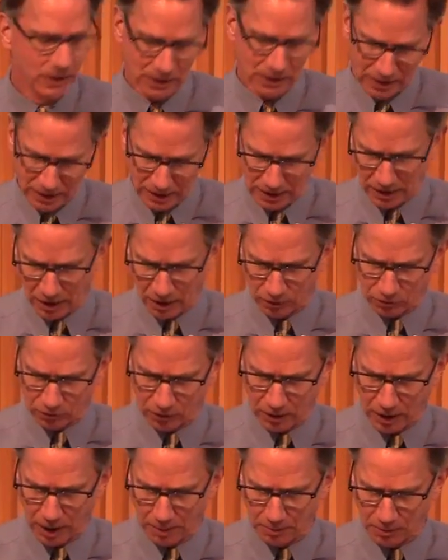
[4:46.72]
And it
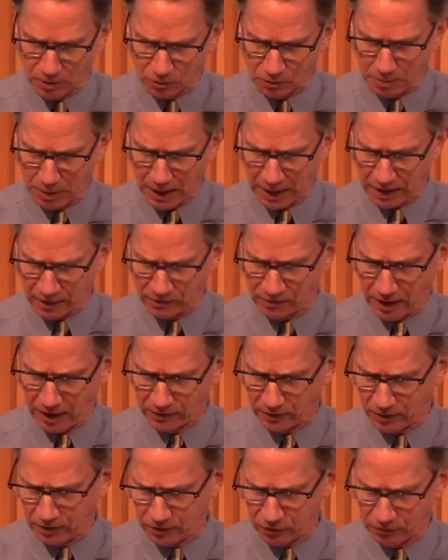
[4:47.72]
also helped us balance out
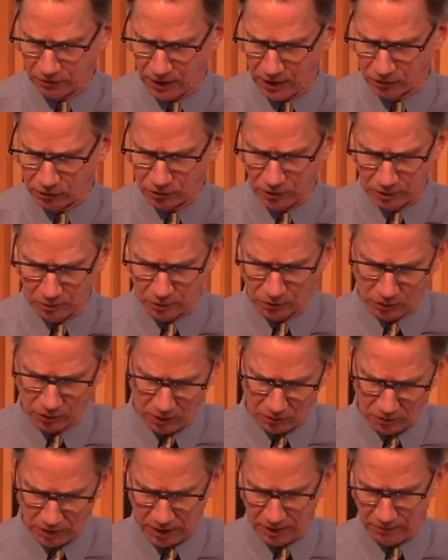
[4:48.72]
the dysfunction that was
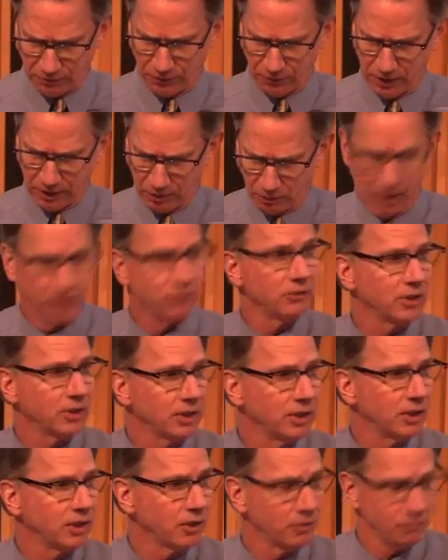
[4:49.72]
already fully
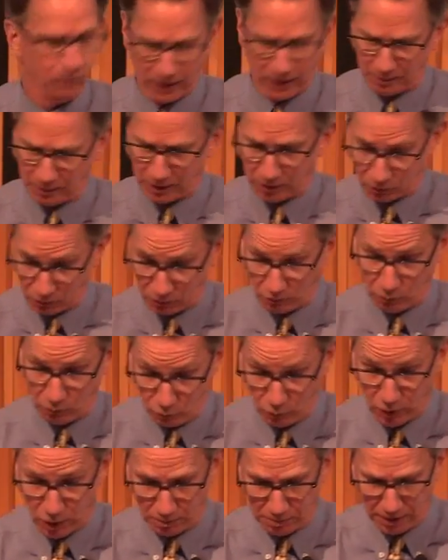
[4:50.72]
resident in our family's
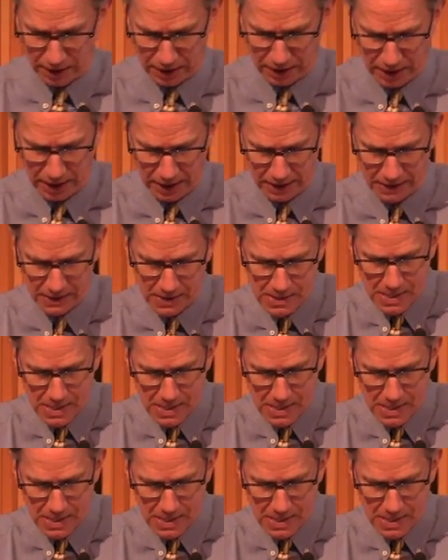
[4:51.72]
real bloodline.